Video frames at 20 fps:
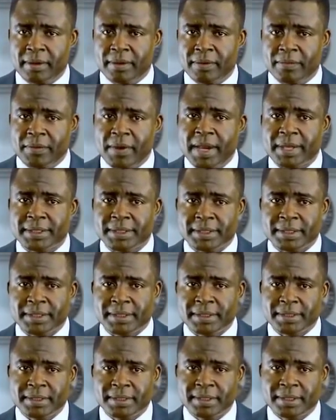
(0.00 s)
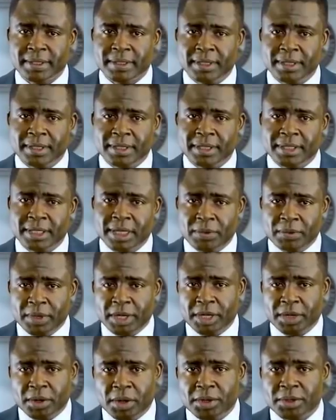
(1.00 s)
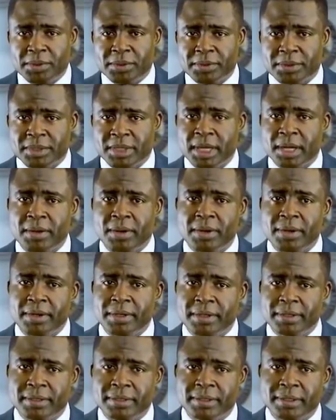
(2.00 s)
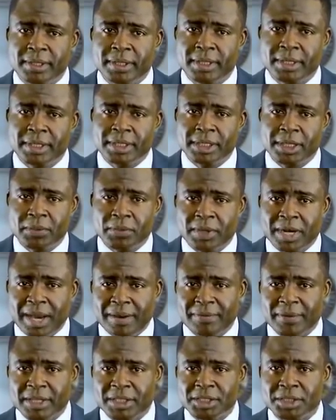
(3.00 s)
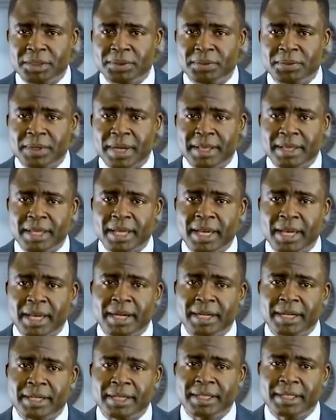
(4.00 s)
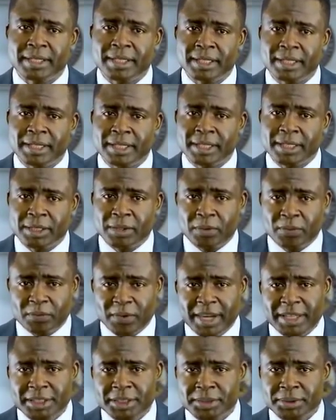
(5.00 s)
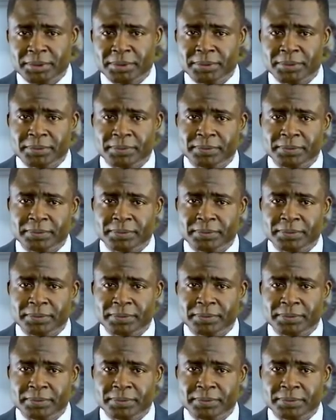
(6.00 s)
first, they will ignore you. Second, they will laugh at you, and then they will fight you.